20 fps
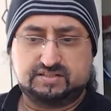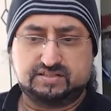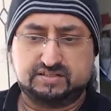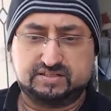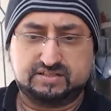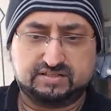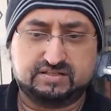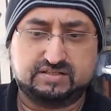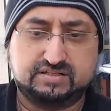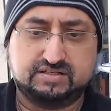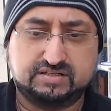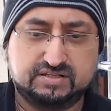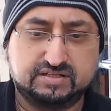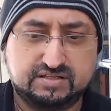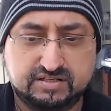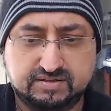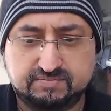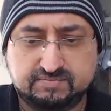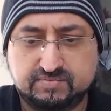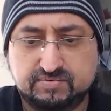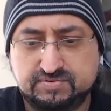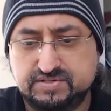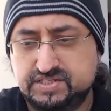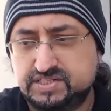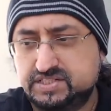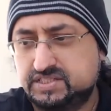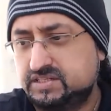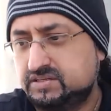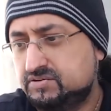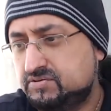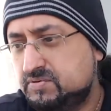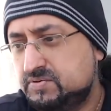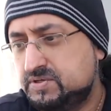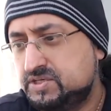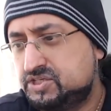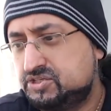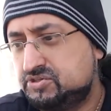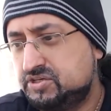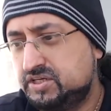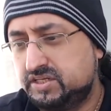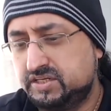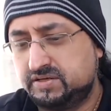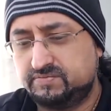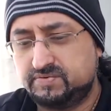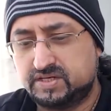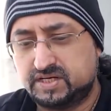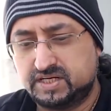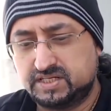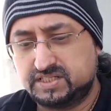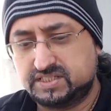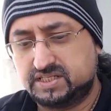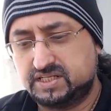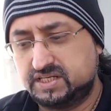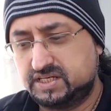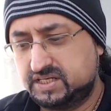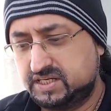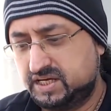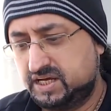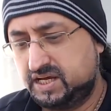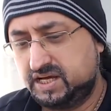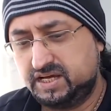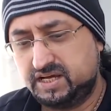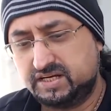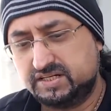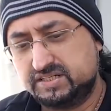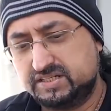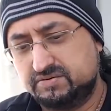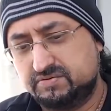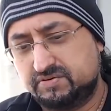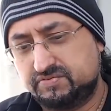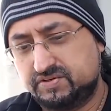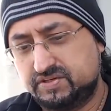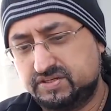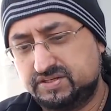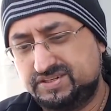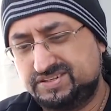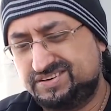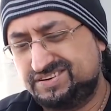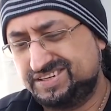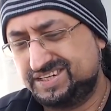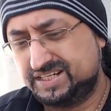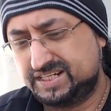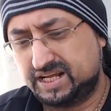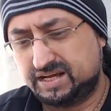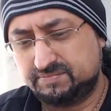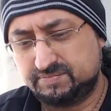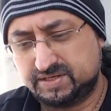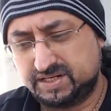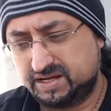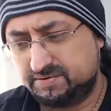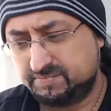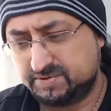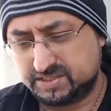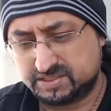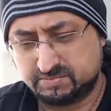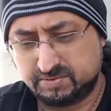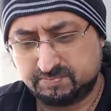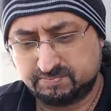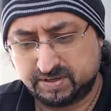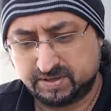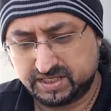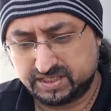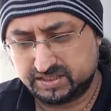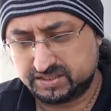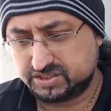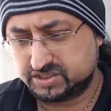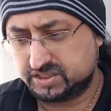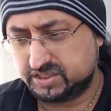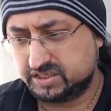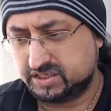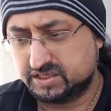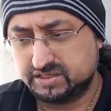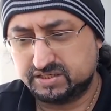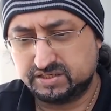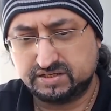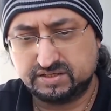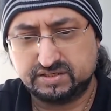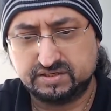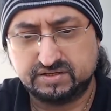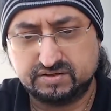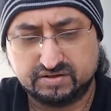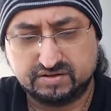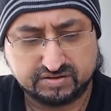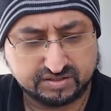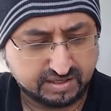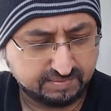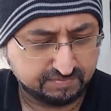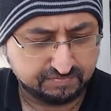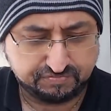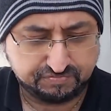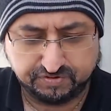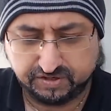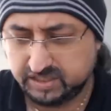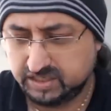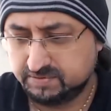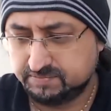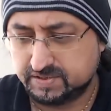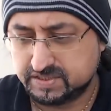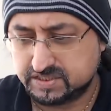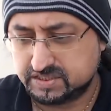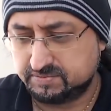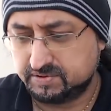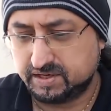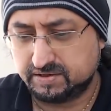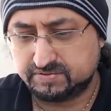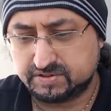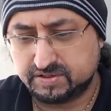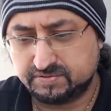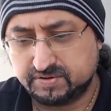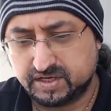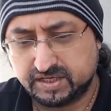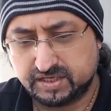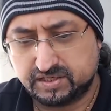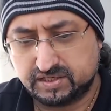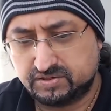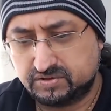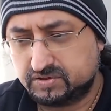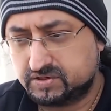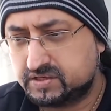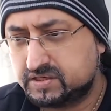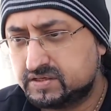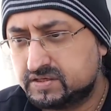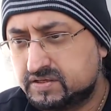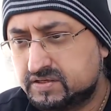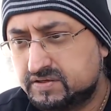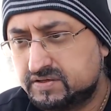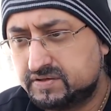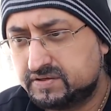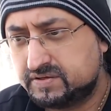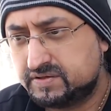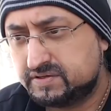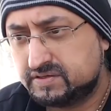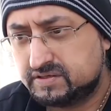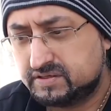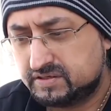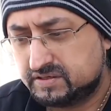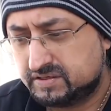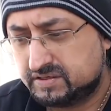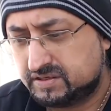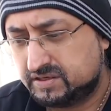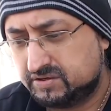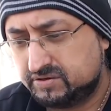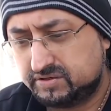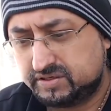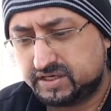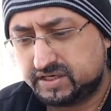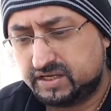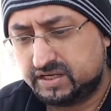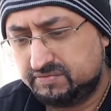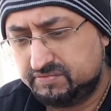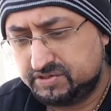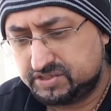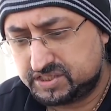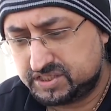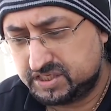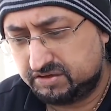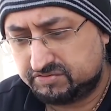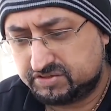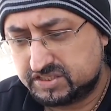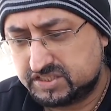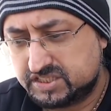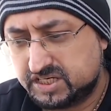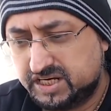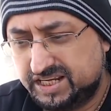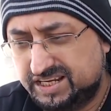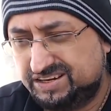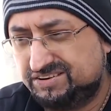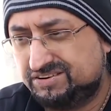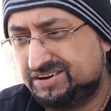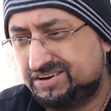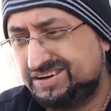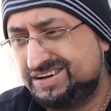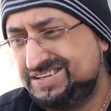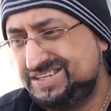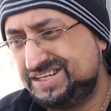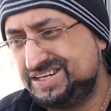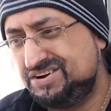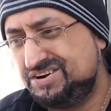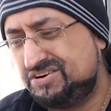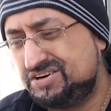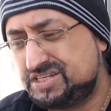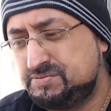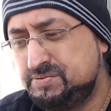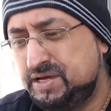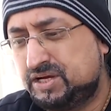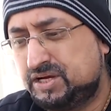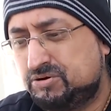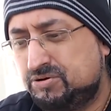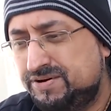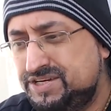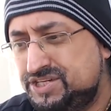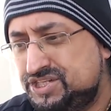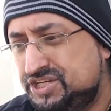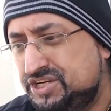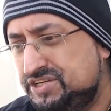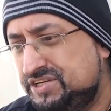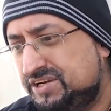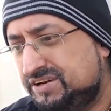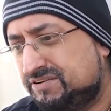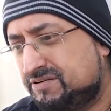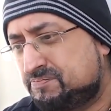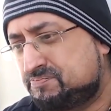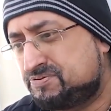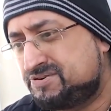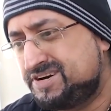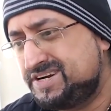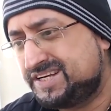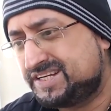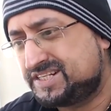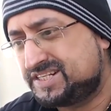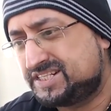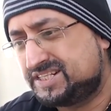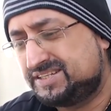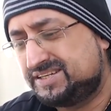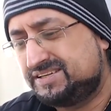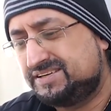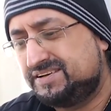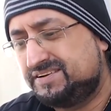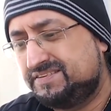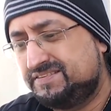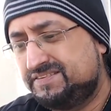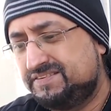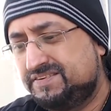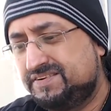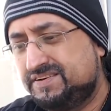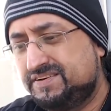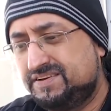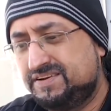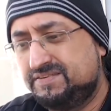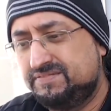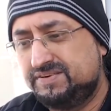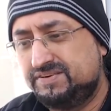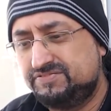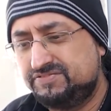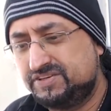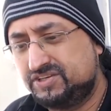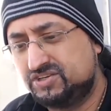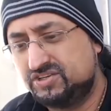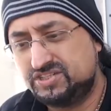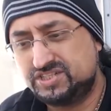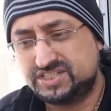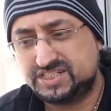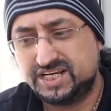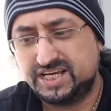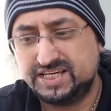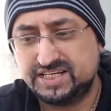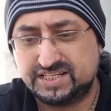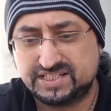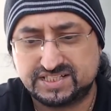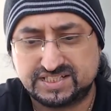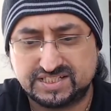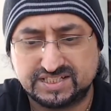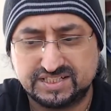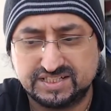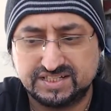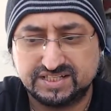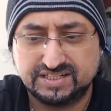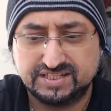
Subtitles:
I'm always treating them nicely. I don't know whether you can't eat that bit. That bit's a bit bad actually. I'll keep on feeding them as I'm going along. Okay, let me see if there's any. You can ask me a question, you little pricks. I mean, for God's sakes.